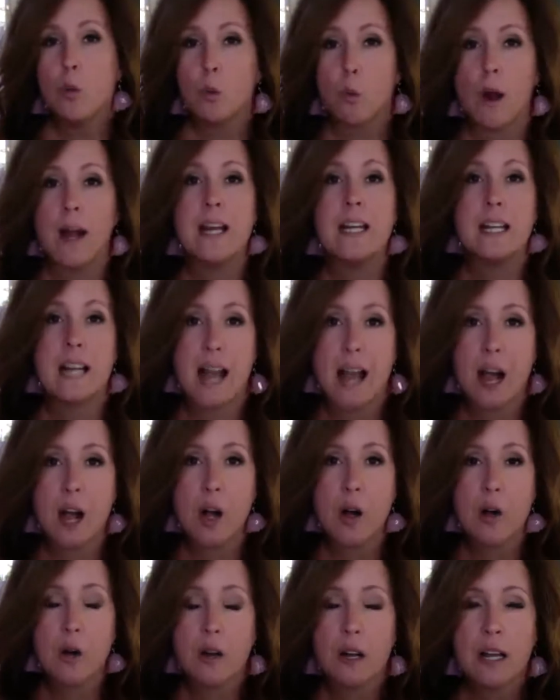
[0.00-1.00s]
Right
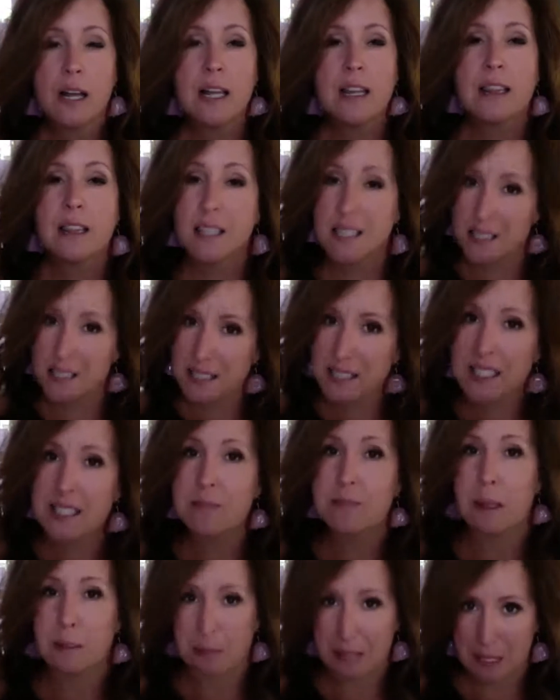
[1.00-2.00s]
now, this is
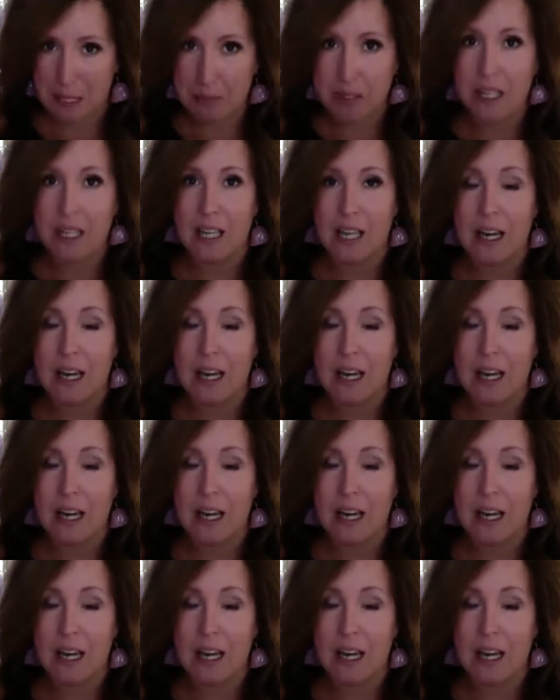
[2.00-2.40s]
my baby.